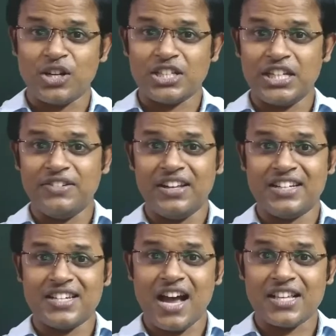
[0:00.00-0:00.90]
not even
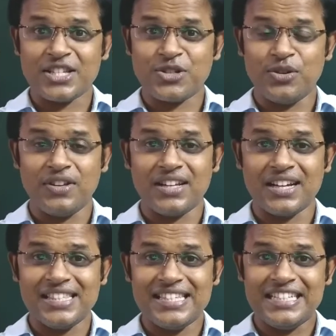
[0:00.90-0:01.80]
a task to even
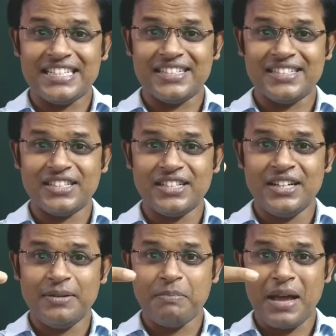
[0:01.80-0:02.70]
consider
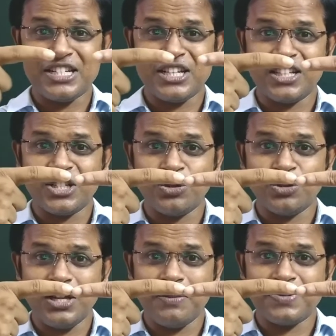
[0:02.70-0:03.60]
matching the two
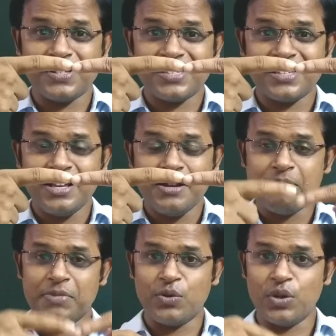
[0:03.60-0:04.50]
tips.
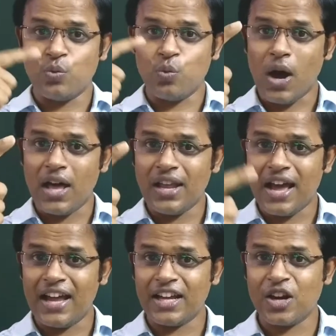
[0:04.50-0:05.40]
But with one
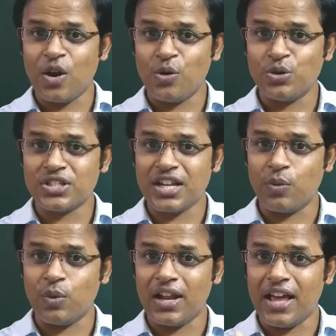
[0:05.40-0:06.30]
eye closed
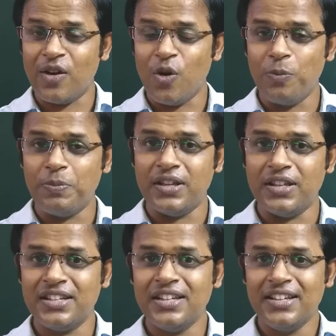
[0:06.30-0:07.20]
and one eye
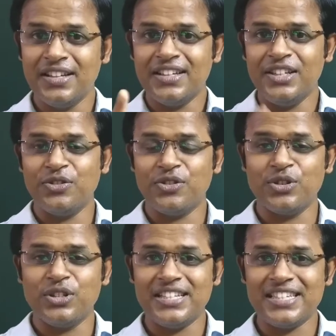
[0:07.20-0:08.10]
open, you
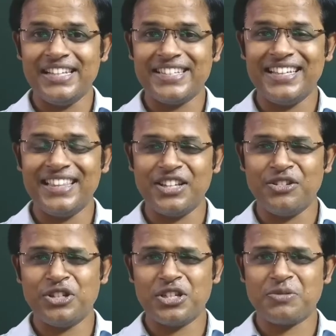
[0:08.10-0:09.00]
could easily see that you
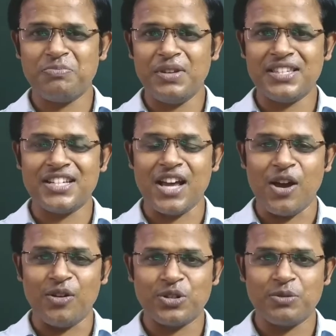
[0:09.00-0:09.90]
just missed
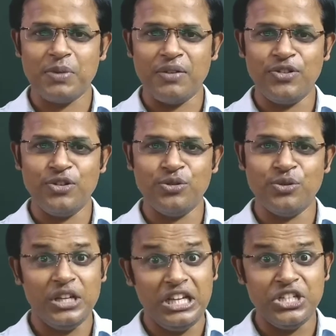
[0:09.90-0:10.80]
out by a few
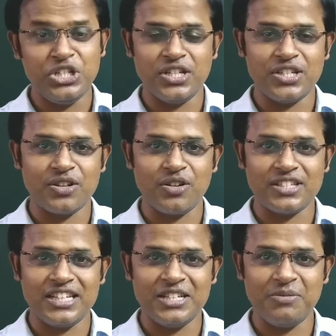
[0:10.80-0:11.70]
inches or
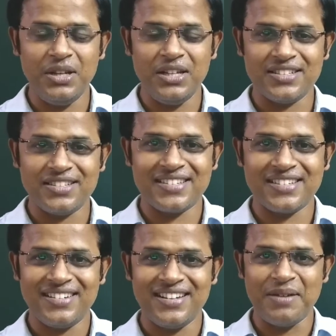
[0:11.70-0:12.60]
centimeters.
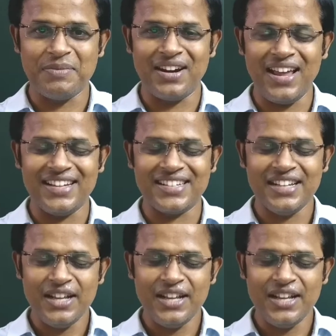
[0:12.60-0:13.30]
Am I right?